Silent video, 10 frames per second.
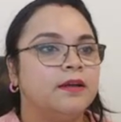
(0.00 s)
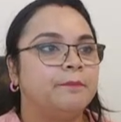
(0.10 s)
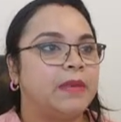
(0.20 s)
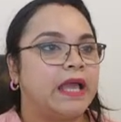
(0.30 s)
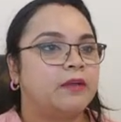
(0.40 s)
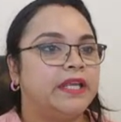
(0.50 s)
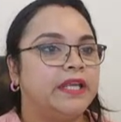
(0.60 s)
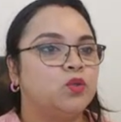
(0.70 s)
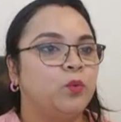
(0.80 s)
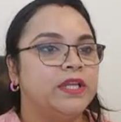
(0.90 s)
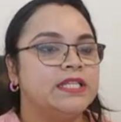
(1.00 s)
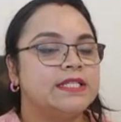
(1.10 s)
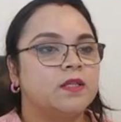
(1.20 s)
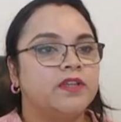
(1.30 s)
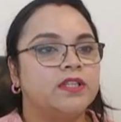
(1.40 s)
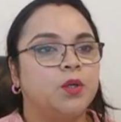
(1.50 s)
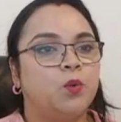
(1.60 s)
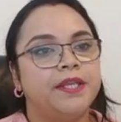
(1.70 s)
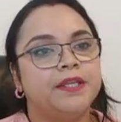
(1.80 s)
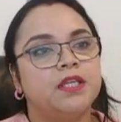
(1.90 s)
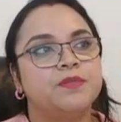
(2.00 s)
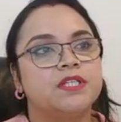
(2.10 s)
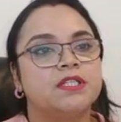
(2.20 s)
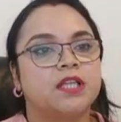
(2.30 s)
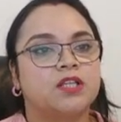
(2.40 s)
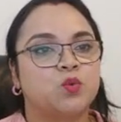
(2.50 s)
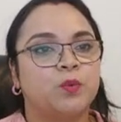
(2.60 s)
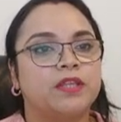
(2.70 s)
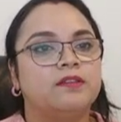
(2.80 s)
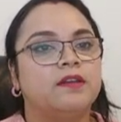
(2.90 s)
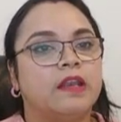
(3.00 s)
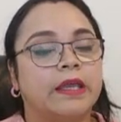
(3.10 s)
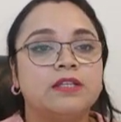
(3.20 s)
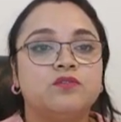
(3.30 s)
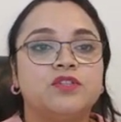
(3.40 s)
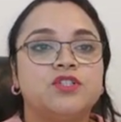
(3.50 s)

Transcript: Black played queen d7. The queen keeps in touch with the knight, which